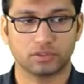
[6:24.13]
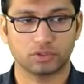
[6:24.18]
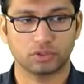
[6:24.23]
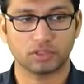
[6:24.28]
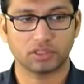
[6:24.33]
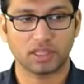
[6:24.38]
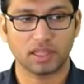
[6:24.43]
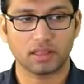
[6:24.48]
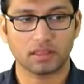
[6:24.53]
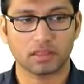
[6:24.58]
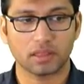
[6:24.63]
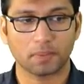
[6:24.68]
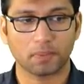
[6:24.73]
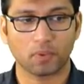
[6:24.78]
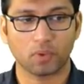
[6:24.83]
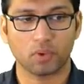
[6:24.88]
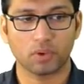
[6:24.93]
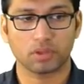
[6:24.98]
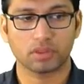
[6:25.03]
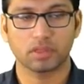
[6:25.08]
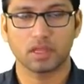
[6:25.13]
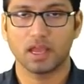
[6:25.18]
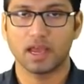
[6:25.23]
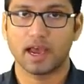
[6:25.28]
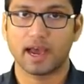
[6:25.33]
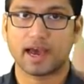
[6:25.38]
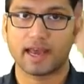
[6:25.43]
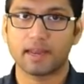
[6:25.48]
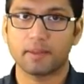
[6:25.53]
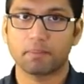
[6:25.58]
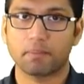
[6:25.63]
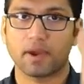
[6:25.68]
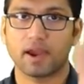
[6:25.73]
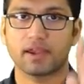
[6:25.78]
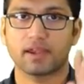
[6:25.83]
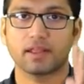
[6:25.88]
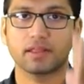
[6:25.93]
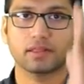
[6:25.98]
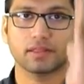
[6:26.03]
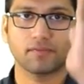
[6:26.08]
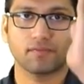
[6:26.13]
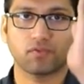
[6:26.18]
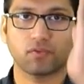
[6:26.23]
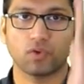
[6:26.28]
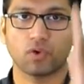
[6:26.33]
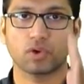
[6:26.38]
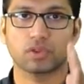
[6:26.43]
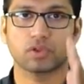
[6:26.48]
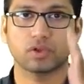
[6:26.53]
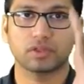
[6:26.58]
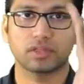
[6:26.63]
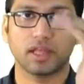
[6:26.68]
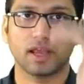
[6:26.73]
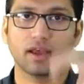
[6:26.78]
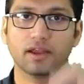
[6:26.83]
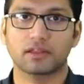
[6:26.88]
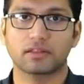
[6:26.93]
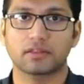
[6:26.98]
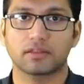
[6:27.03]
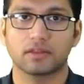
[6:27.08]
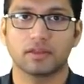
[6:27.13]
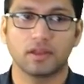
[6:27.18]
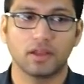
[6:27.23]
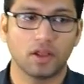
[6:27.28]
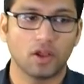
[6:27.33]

So these supports are imparting some force on the earth.